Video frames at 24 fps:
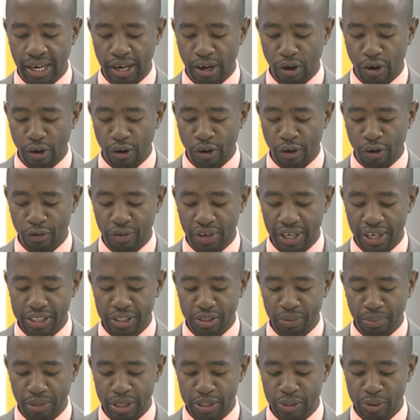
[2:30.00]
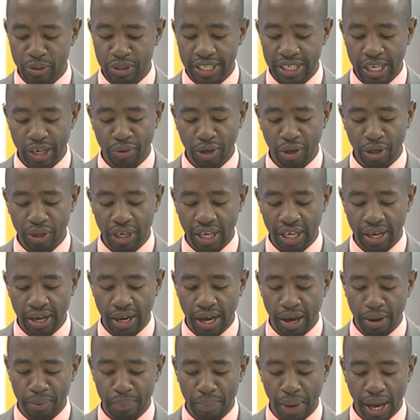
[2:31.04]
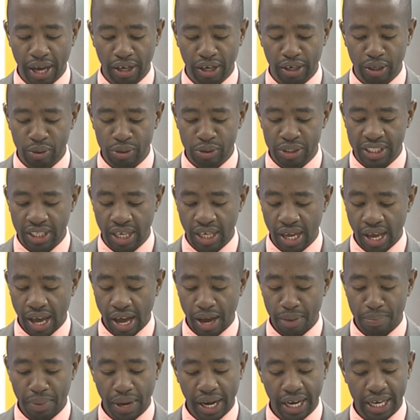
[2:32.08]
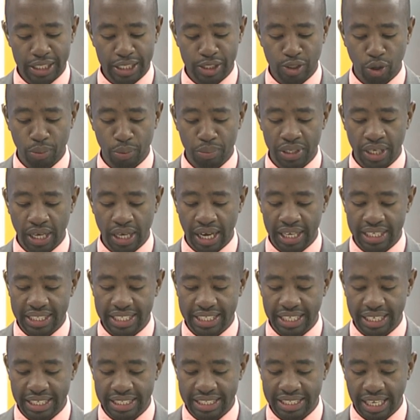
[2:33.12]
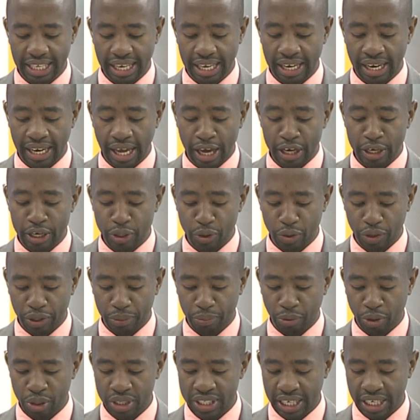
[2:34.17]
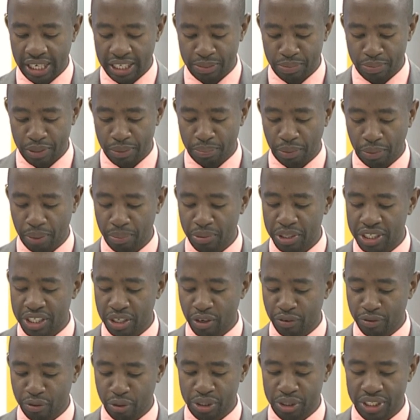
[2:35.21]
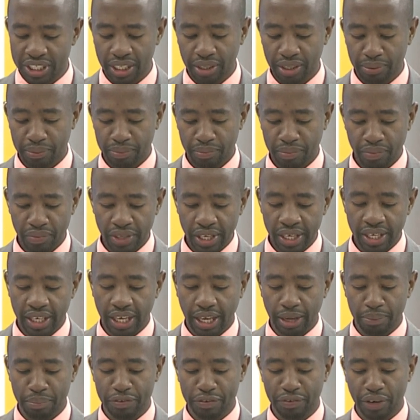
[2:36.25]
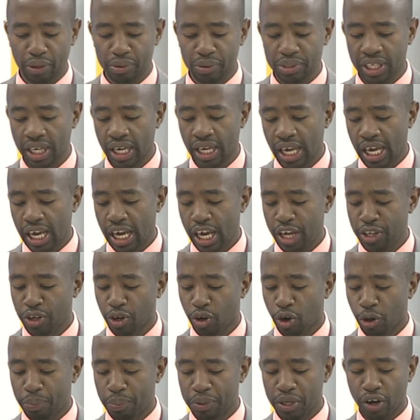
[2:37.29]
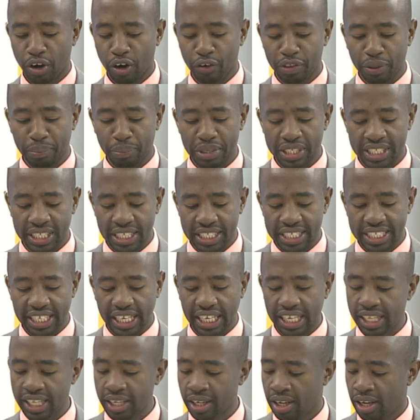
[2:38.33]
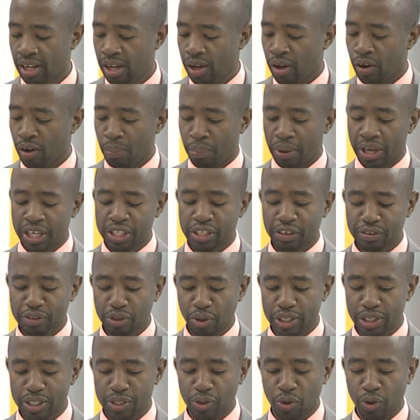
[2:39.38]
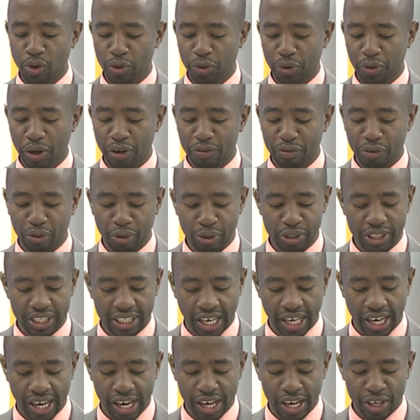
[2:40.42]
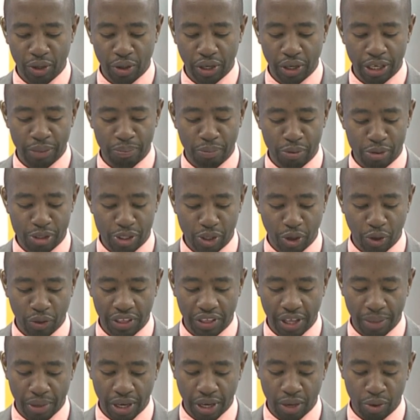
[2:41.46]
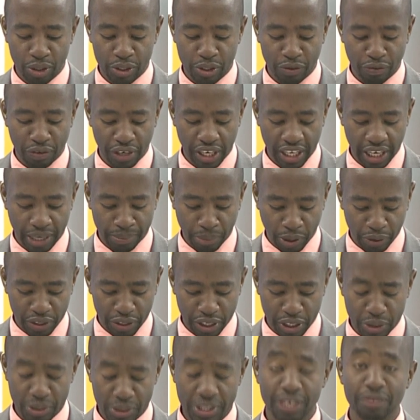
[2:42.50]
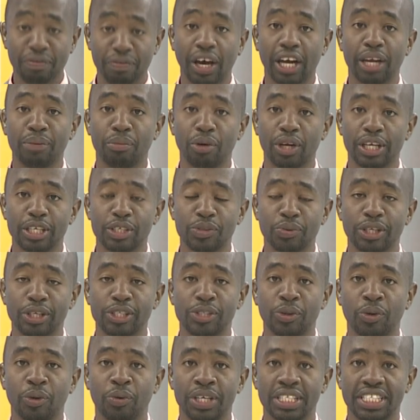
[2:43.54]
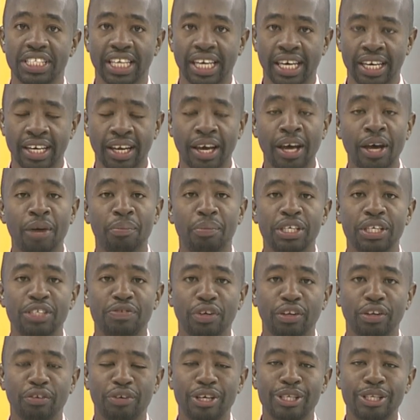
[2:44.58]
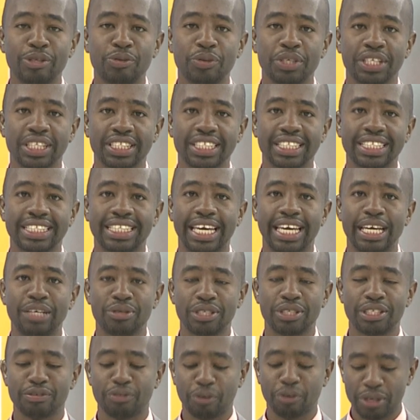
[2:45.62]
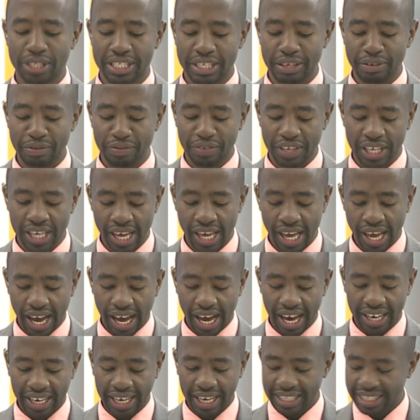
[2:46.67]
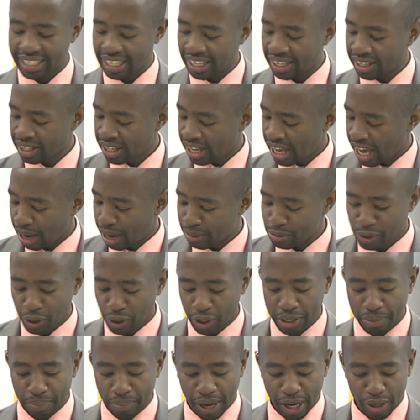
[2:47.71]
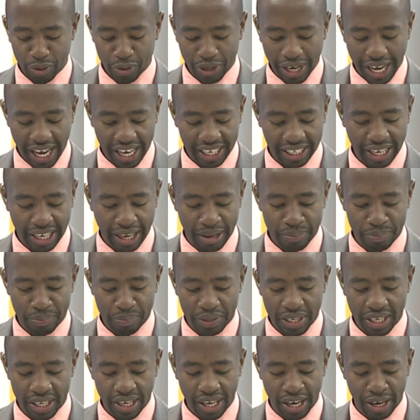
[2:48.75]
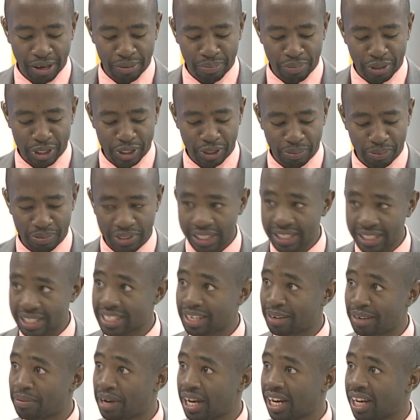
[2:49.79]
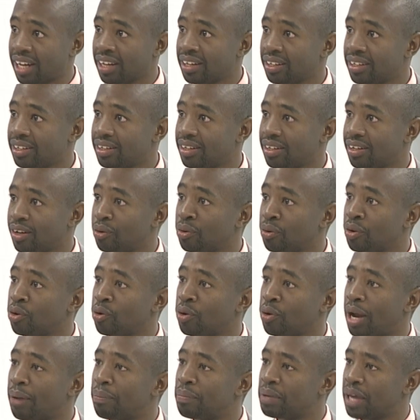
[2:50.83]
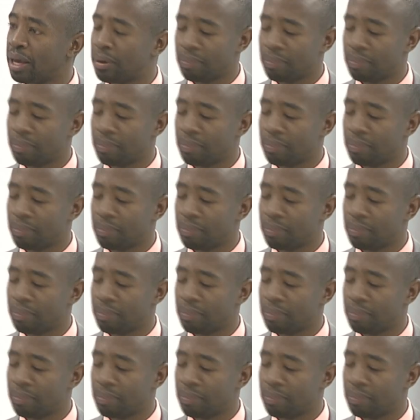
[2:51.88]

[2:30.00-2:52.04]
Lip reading: of customers who take regular bank loans. Bankers Lobby says in a new report that has been published and, of course, can be found in your copy of the Business Daily. Plenty of stories to go through and, of course, your input on them and what you're feeling about the news invaluable as well. So once again, please feel free to tweet us at K24 TV right there. I'm joined by Lugari MP Bishop Titus Kamala. Lurambi